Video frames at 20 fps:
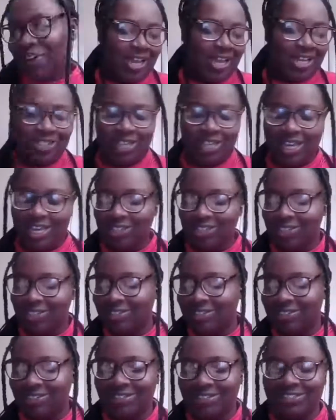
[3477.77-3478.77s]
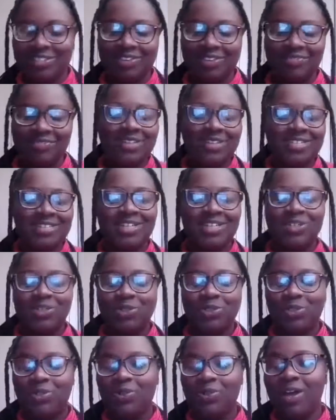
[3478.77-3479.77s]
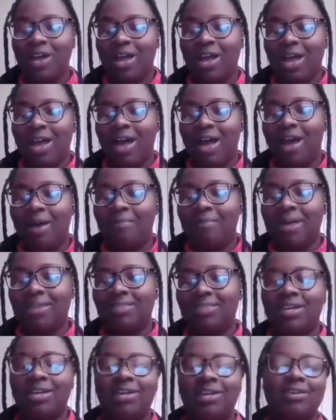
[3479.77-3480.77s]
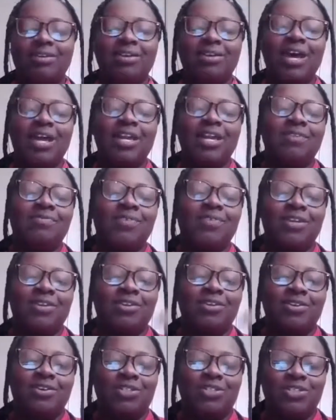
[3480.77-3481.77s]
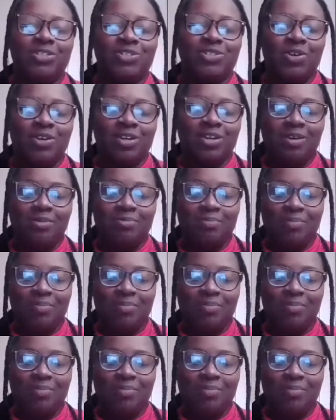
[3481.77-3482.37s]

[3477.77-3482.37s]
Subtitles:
Education is definitely essential. I think not even just on a